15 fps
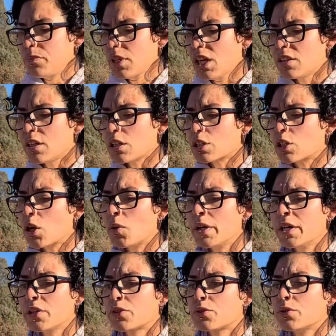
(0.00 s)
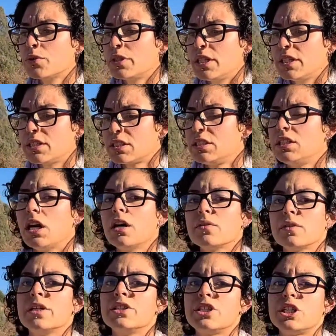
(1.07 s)
They're going through these
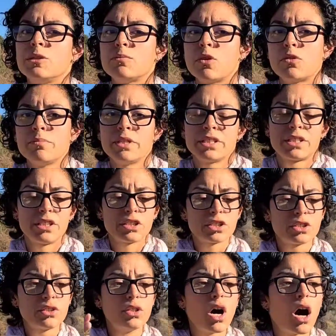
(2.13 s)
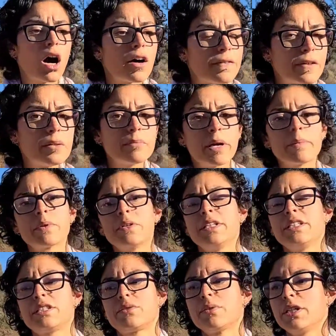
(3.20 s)
gut-wrenching moments, these awful
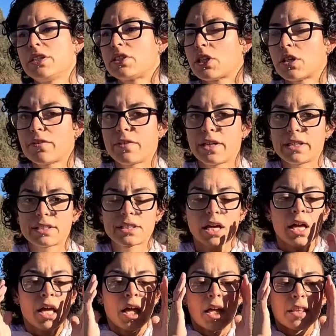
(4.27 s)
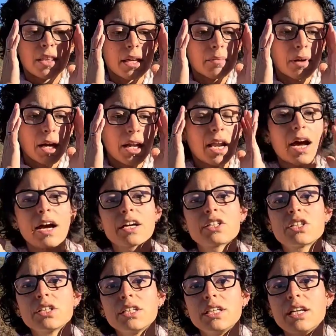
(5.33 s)
memories resurface. They might
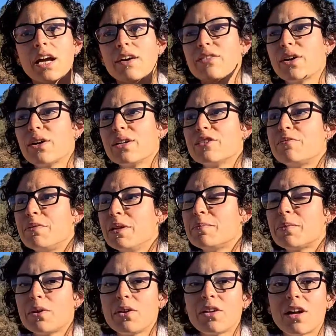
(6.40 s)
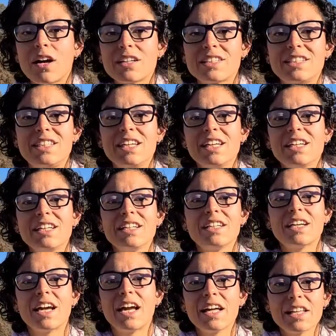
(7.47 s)
actually, I've heard of people seeing
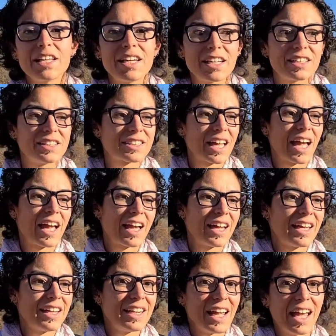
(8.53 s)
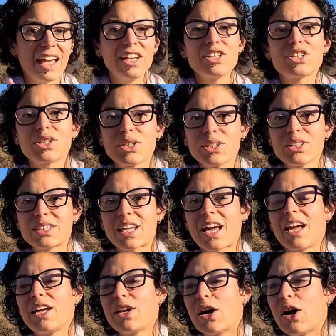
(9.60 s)
aliens and angels
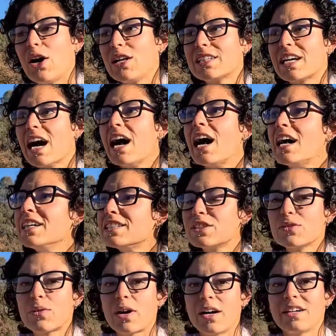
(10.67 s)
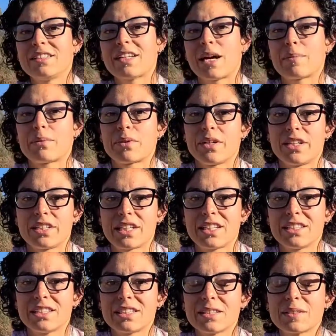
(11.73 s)
and all kinds of wild
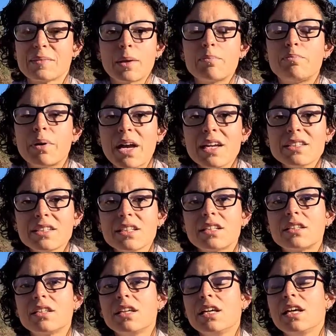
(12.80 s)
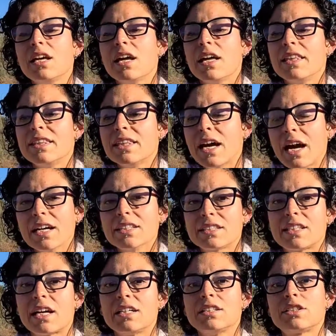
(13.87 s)
apparitions. Basically, in that
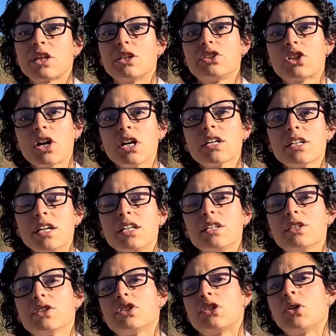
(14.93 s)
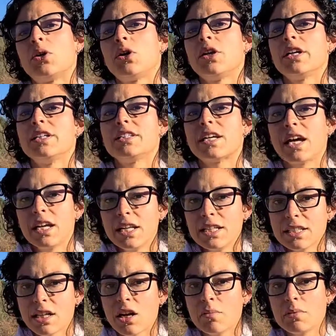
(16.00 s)
sense, a dark night of the soul is any
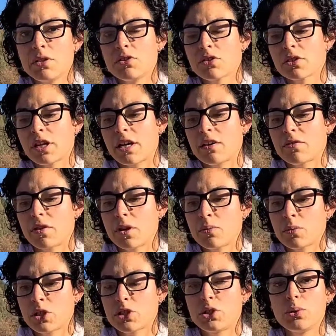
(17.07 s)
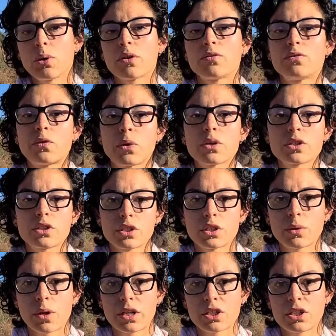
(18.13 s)
time in your life in which you are forced to
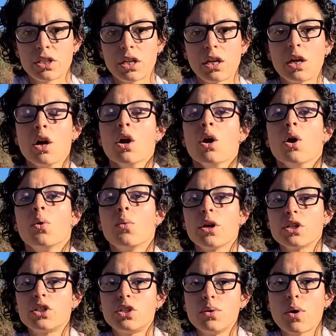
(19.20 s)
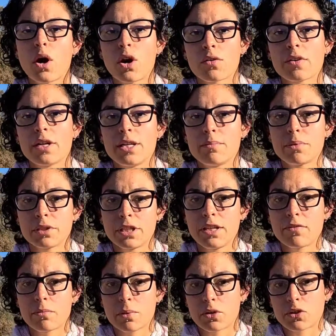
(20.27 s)
question what you already believe
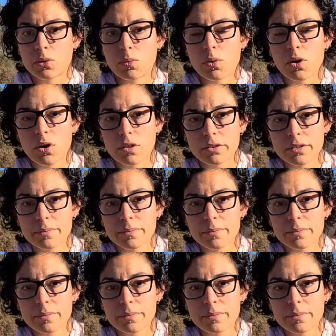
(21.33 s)
about the world.